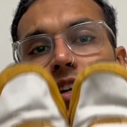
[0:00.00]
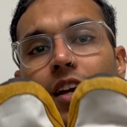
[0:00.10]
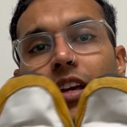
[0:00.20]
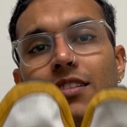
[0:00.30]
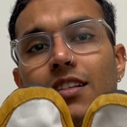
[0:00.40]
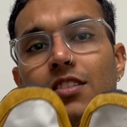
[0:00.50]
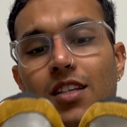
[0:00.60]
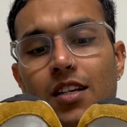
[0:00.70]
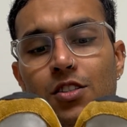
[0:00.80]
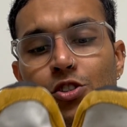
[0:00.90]
Asics
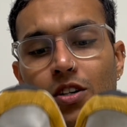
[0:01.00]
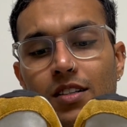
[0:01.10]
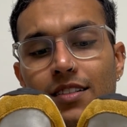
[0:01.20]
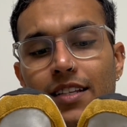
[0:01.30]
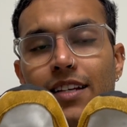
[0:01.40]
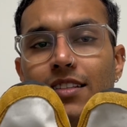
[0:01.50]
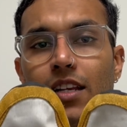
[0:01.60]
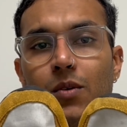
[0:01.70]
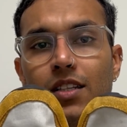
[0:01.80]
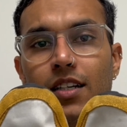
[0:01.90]
Joggers
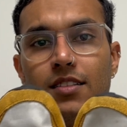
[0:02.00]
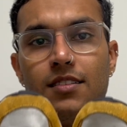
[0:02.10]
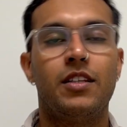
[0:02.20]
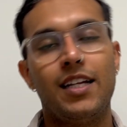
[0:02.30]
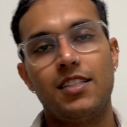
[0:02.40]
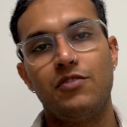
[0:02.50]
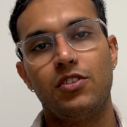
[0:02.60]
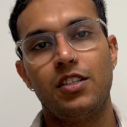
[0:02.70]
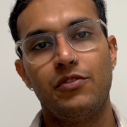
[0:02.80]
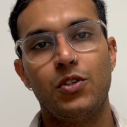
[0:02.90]
X81, guys. That's it for
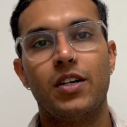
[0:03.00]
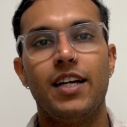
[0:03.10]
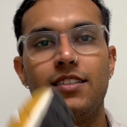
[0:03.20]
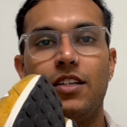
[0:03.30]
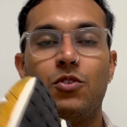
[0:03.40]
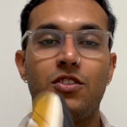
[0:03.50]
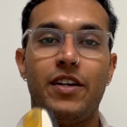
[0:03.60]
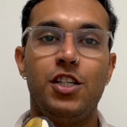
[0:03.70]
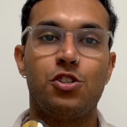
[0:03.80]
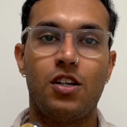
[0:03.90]
the review, guys. It was a
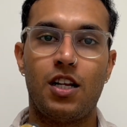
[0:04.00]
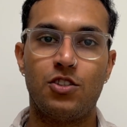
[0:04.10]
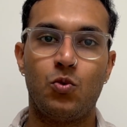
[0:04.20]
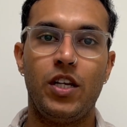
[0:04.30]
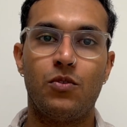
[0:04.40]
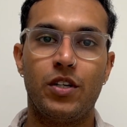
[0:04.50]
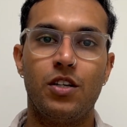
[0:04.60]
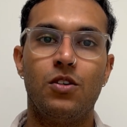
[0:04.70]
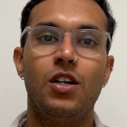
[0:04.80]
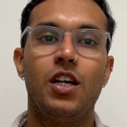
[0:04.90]
very short and a sweet
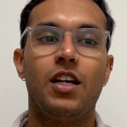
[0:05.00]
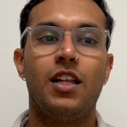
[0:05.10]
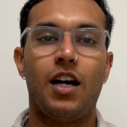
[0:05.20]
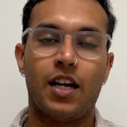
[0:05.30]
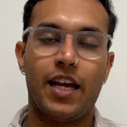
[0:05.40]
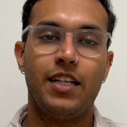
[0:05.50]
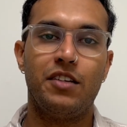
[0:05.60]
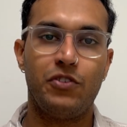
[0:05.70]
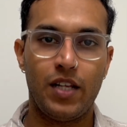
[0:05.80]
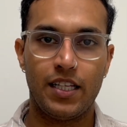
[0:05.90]
video. Again,
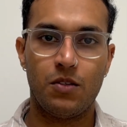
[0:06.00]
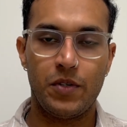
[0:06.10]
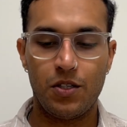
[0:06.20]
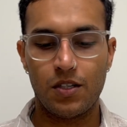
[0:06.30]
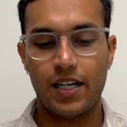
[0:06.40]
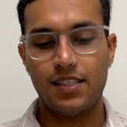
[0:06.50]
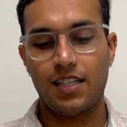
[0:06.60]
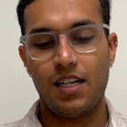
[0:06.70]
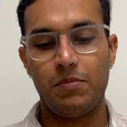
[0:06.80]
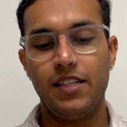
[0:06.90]
if you like the video, guys,
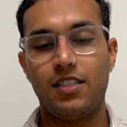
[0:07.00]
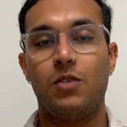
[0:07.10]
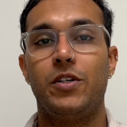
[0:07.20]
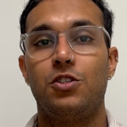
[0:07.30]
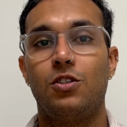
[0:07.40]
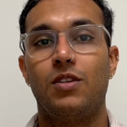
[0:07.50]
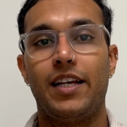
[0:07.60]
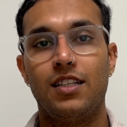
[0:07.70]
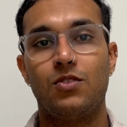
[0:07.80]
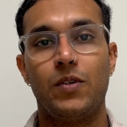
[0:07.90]
can I please request you to
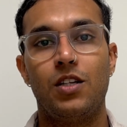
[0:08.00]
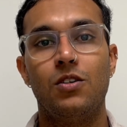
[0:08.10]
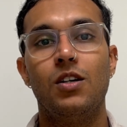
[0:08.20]
like this video